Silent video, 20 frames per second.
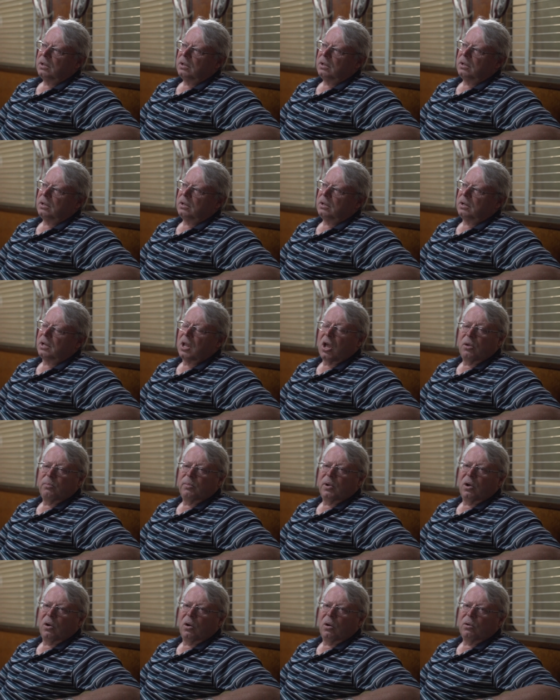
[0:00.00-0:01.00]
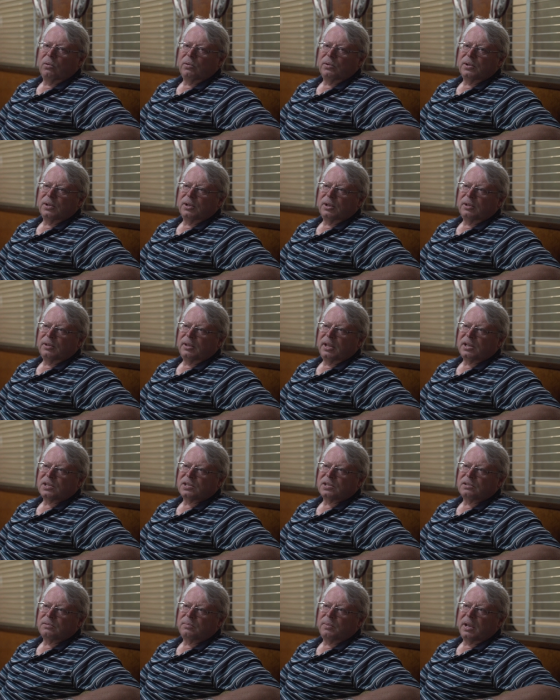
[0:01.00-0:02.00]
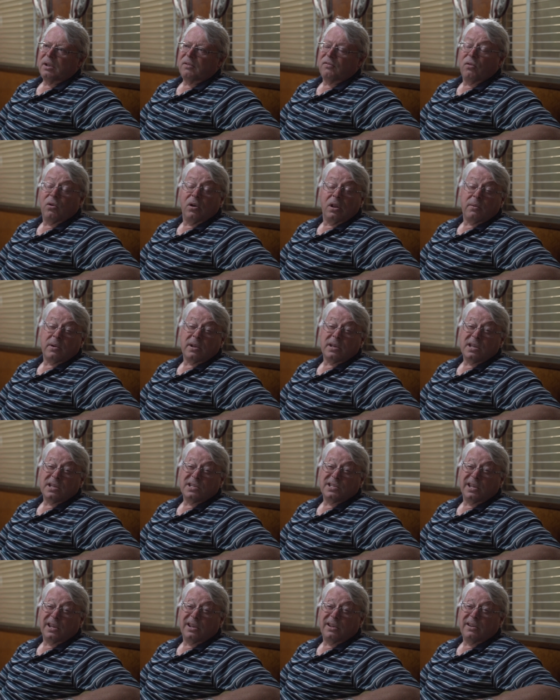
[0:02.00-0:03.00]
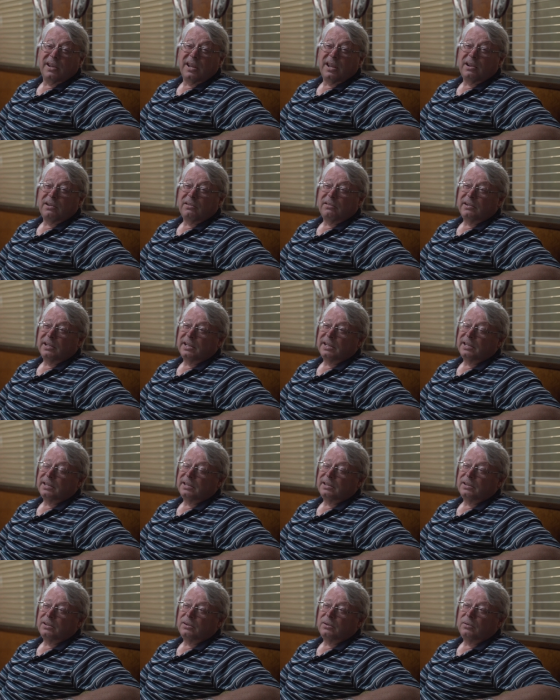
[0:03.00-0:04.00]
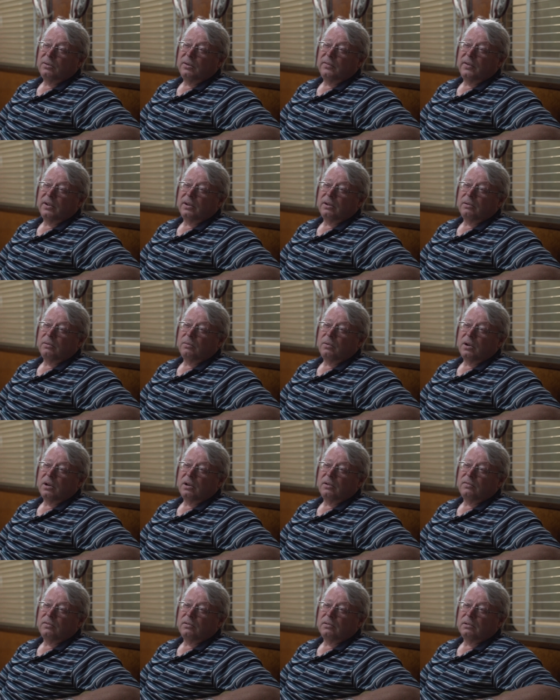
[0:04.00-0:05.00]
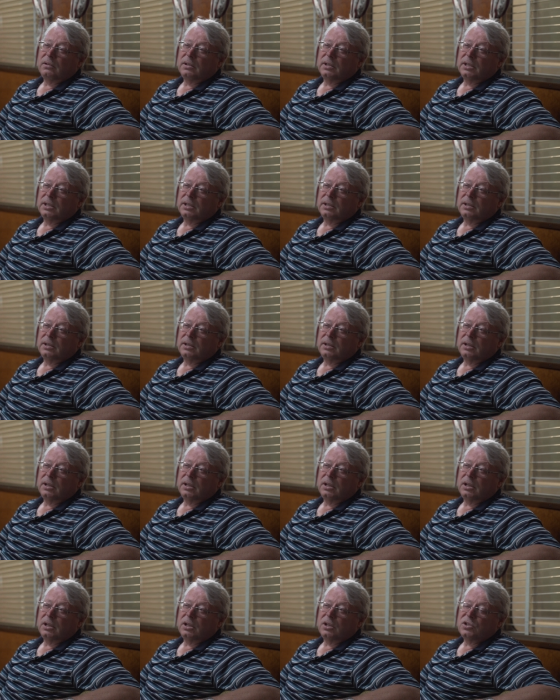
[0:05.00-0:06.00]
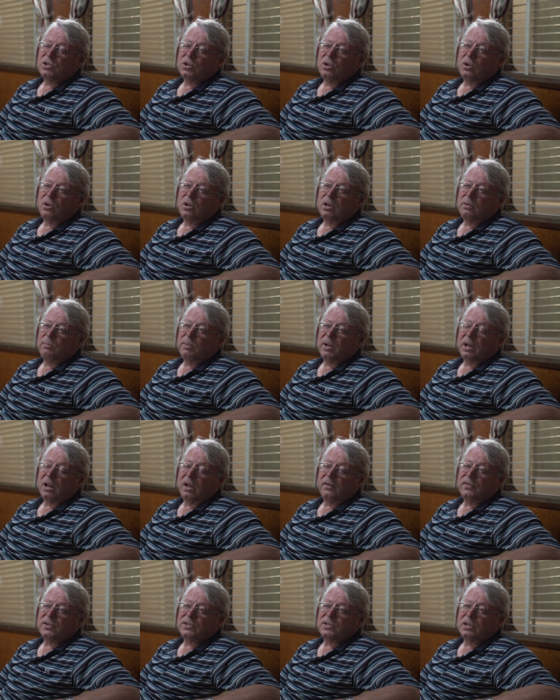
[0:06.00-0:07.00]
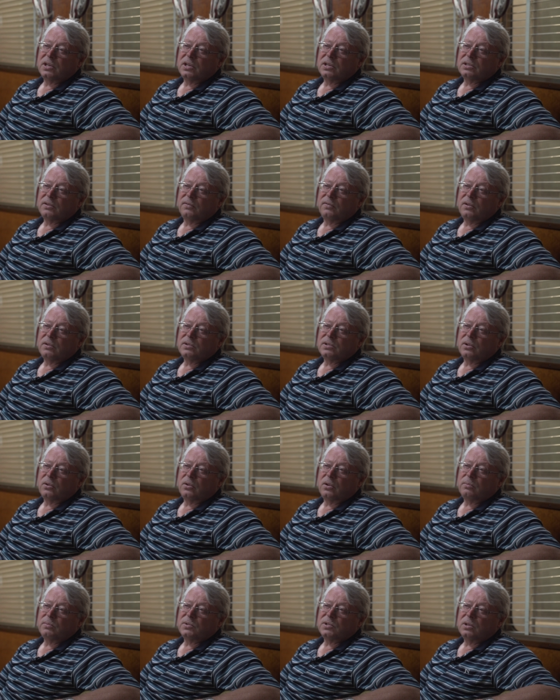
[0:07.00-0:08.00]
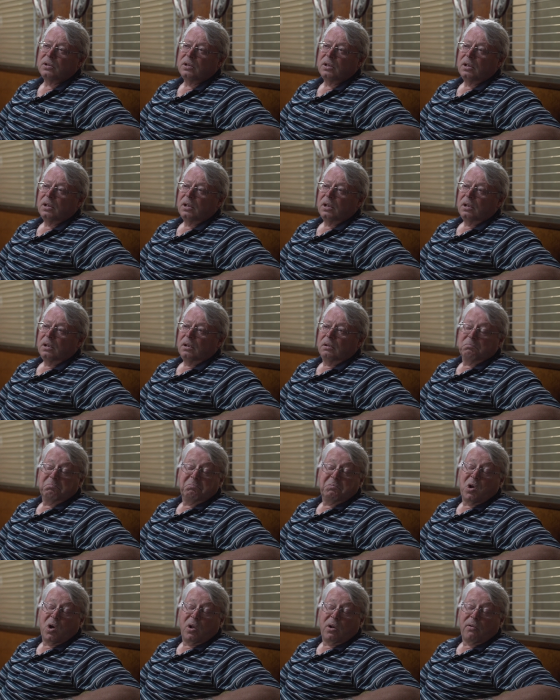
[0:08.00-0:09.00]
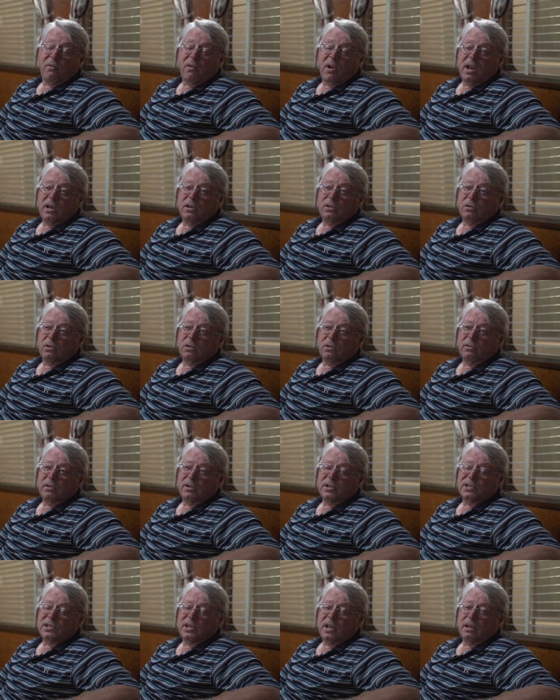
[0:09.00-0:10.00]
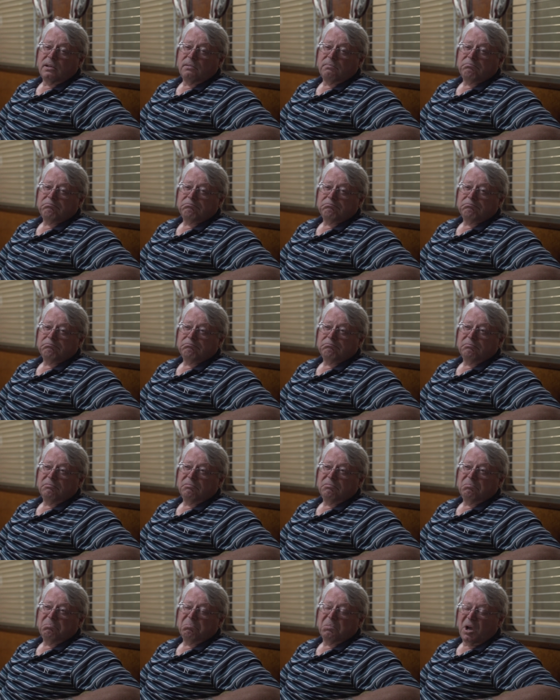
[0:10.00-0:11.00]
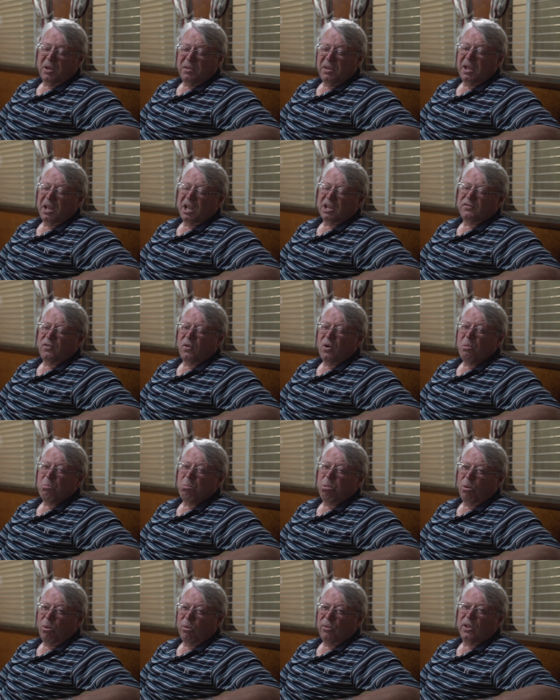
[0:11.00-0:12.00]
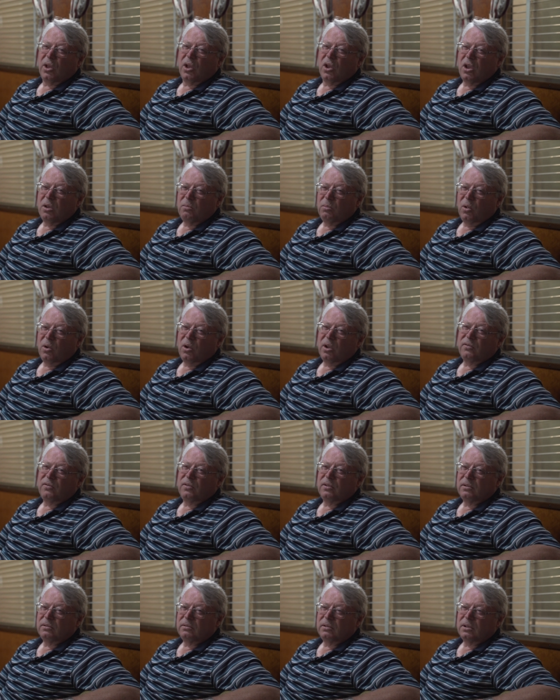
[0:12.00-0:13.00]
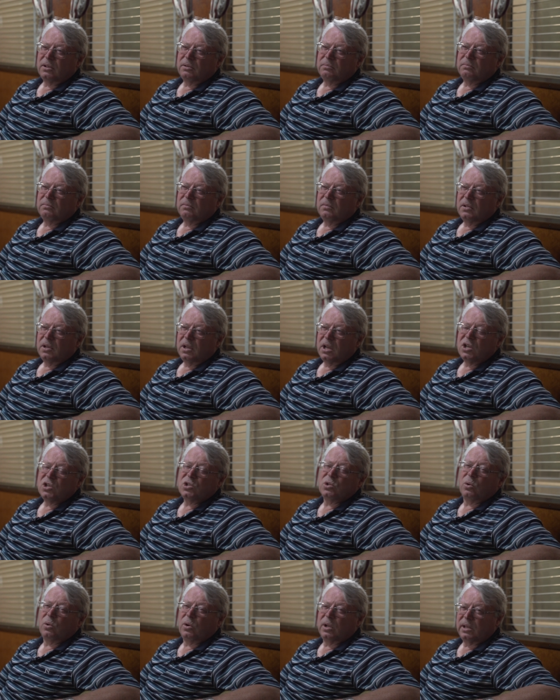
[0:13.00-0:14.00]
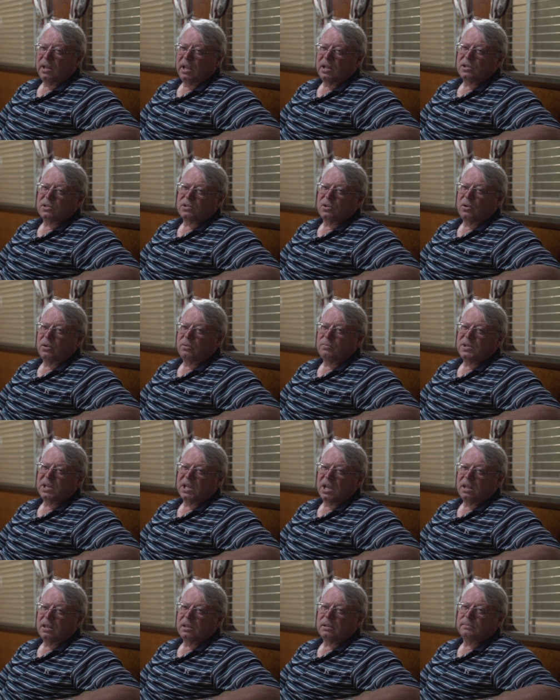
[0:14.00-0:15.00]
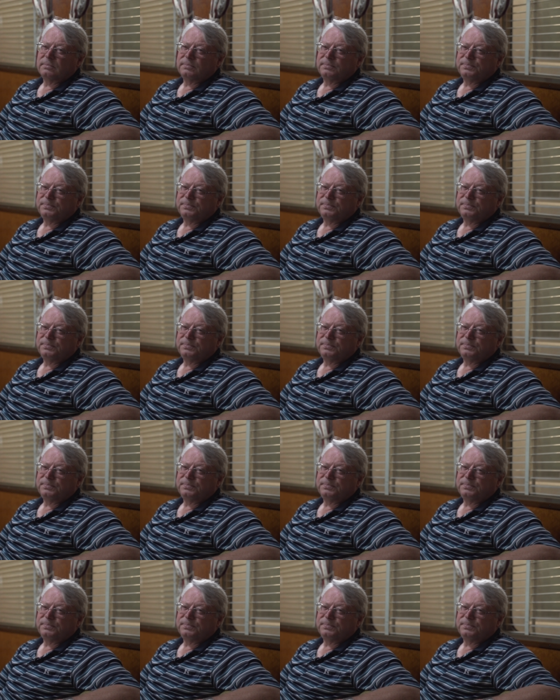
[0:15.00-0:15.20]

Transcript: uh, lo and behold, uh, that's about 41 years ago now, and uh, we've had a wonderful uh, uh, journey, been overseas a few times, got a great daughter and son. I think that's very important, the home life and um, enjoying that time together.